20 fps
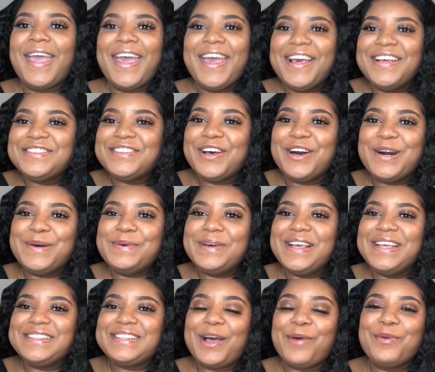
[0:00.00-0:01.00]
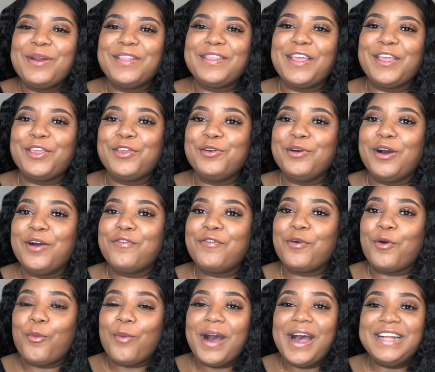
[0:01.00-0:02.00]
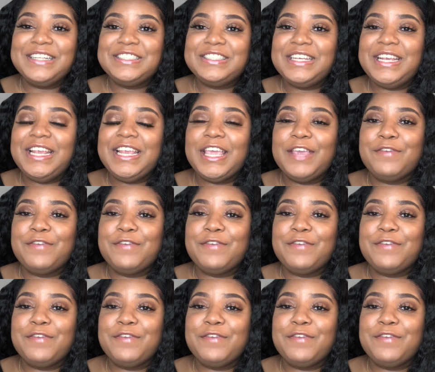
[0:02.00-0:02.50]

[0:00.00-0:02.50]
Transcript: As always, I want to thank you all for watching.